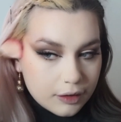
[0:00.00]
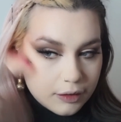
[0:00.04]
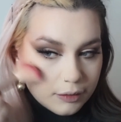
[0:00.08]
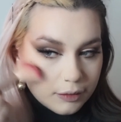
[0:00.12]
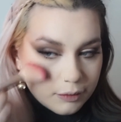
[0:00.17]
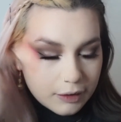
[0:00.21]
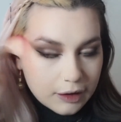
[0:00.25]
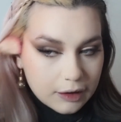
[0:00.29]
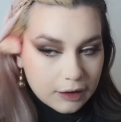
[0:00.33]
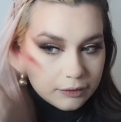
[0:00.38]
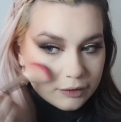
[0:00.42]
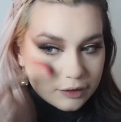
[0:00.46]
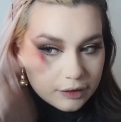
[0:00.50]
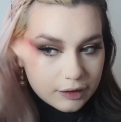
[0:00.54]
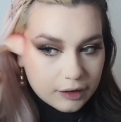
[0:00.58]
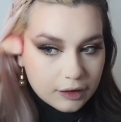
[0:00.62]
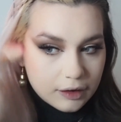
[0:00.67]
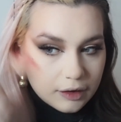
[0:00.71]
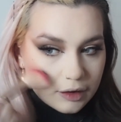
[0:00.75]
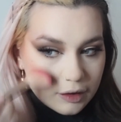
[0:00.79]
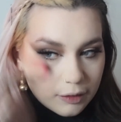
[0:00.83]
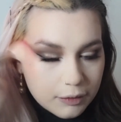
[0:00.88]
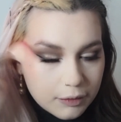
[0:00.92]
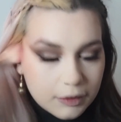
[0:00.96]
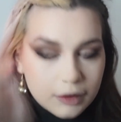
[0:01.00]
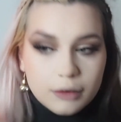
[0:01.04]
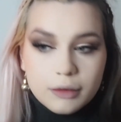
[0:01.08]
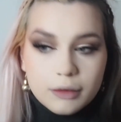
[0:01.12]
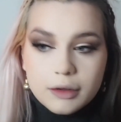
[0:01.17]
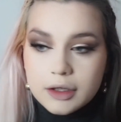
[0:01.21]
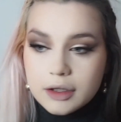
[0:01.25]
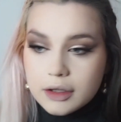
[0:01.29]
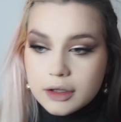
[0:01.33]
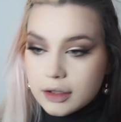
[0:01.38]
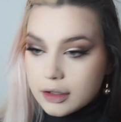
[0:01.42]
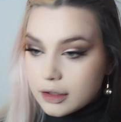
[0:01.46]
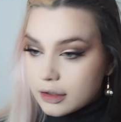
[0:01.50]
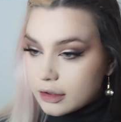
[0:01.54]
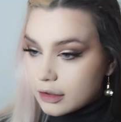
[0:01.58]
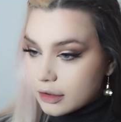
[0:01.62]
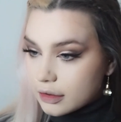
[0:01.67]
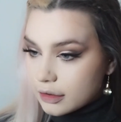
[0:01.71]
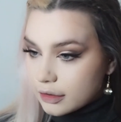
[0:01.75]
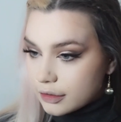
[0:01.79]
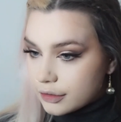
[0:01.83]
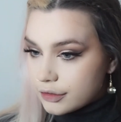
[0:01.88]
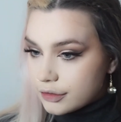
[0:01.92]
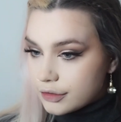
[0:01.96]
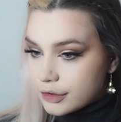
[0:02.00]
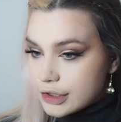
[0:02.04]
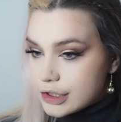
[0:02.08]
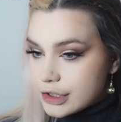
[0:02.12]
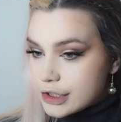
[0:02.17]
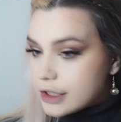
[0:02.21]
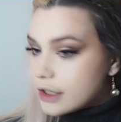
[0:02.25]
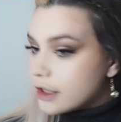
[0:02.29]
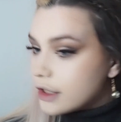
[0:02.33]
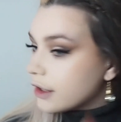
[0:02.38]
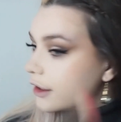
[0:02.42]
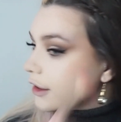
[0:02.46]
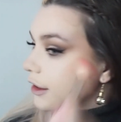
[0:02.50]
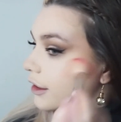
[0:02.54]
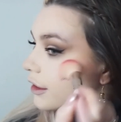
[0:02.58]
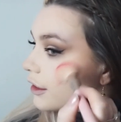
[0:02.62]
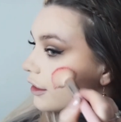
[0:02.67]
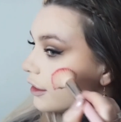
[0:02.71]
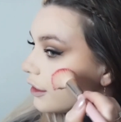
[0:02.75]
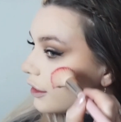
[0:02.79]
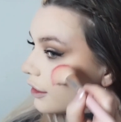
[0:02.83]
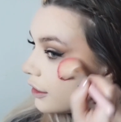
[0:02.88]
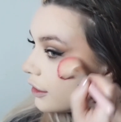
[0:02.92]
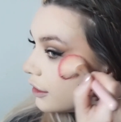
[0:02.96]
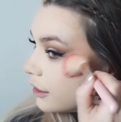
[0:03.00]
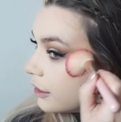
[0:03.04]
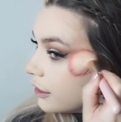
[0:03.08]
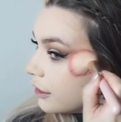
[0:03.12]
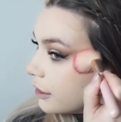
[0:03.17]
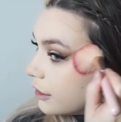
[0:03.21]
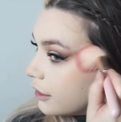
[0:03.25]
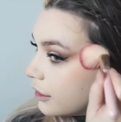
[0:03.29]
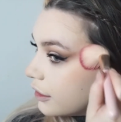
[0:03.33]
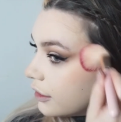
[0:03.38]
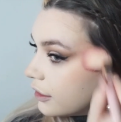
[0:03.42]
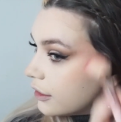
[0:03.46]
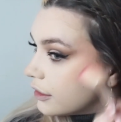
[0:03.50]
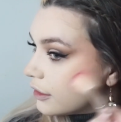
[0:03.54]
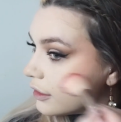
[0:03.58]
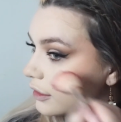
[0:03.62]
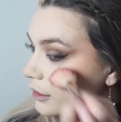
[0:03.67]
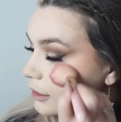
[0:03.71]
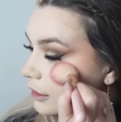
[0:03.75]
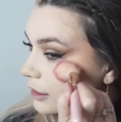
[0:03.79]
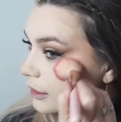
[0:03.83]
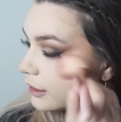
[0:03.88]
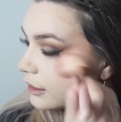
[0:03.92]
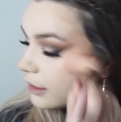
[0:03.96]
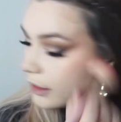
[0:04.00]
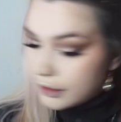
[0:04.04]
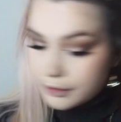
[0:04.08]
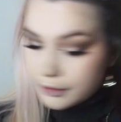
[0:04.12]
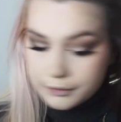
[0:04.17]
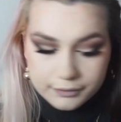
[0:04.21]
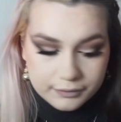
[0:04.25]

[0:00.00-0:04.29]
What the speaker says: But I'm just going to keep it quite like sheer today.